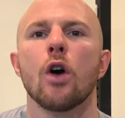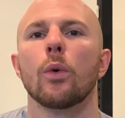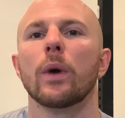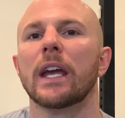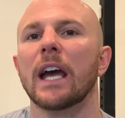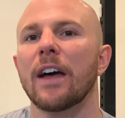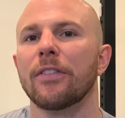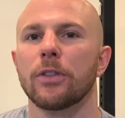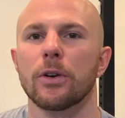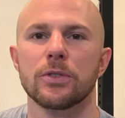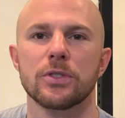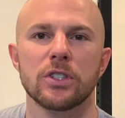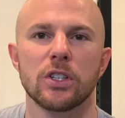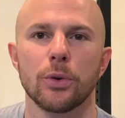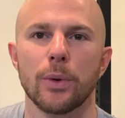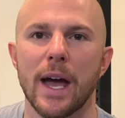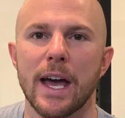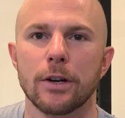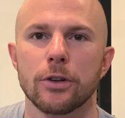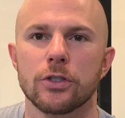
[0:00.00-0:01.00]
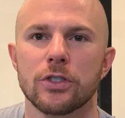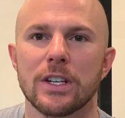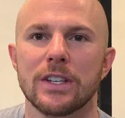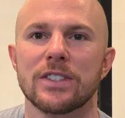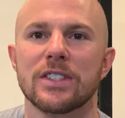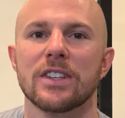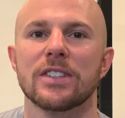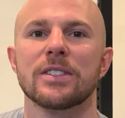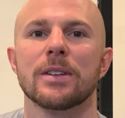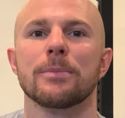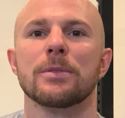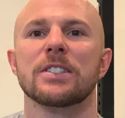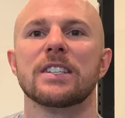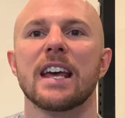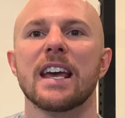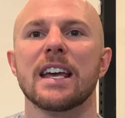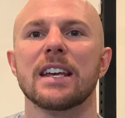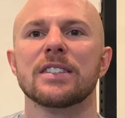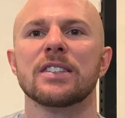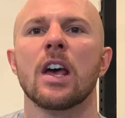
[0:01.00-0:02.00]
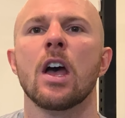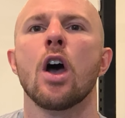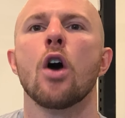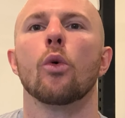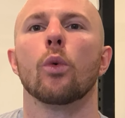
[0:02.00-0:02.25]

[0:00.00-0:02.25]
We got those 2 energy systems days.